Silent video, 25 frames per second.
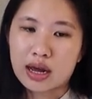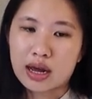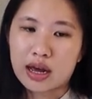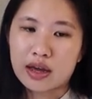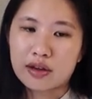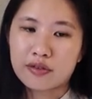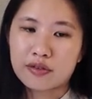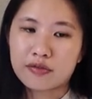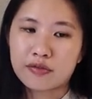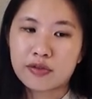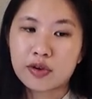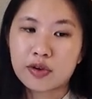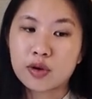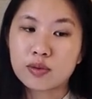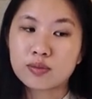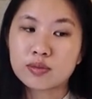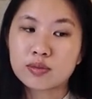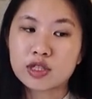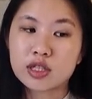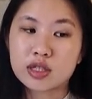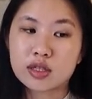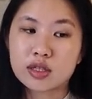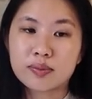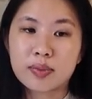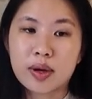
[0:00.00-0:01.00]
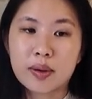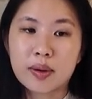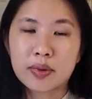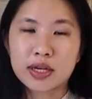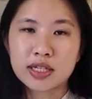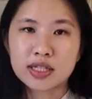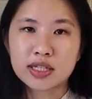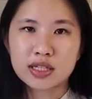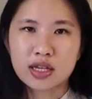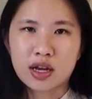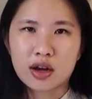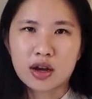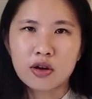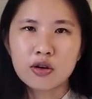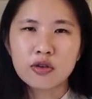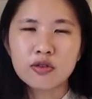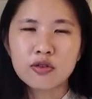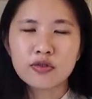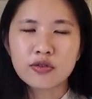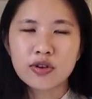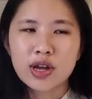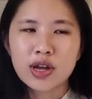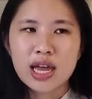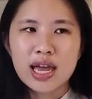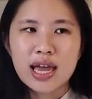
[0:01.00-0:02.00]
I filmed just by myself,
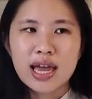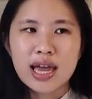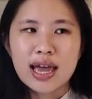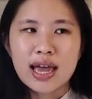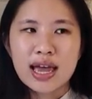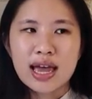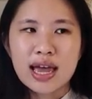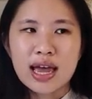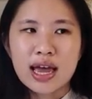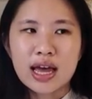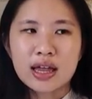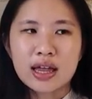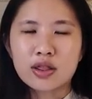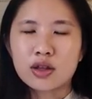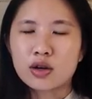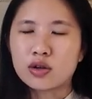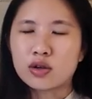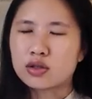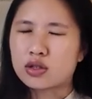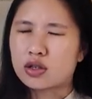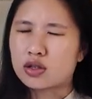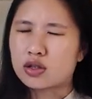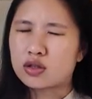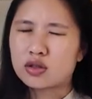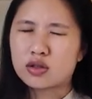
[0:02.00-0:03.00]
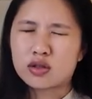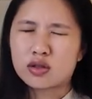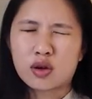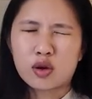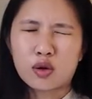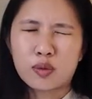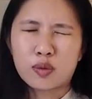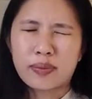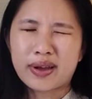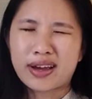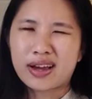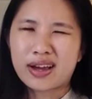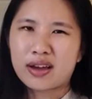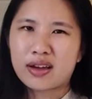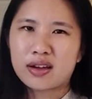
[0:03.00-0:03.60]
and those are so bad.